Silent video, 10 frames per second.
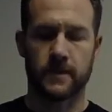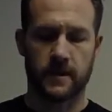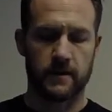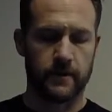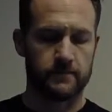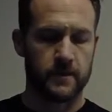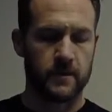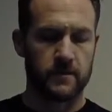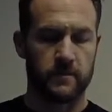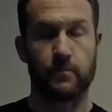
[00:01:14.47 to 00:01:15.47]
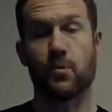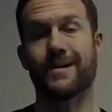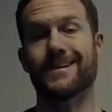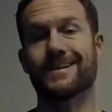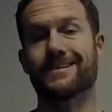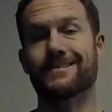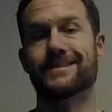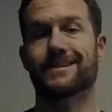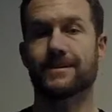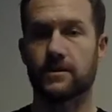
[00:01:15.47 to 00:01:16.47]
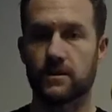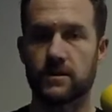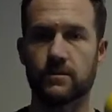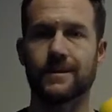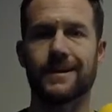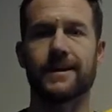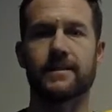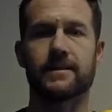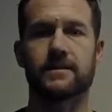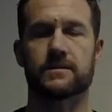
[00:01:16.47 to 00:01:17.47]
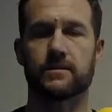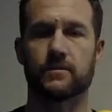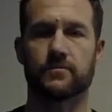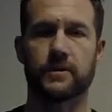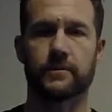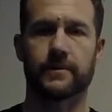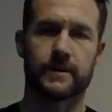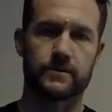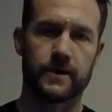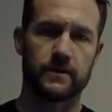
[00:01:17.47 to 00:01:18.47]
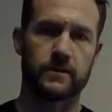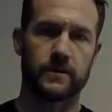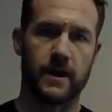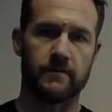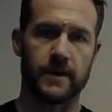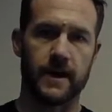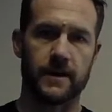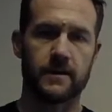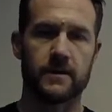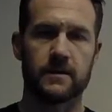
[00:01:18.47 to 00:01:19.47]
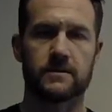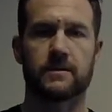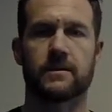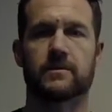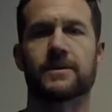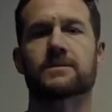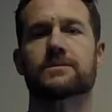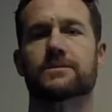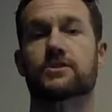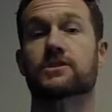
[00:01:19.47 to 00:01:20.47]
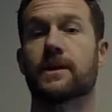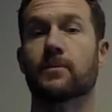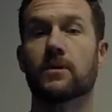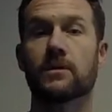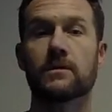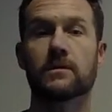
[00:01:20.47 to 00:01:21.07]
Anyway, the point is, do a lot of this, do it frequently, try to do it every day so that your muscles are supple,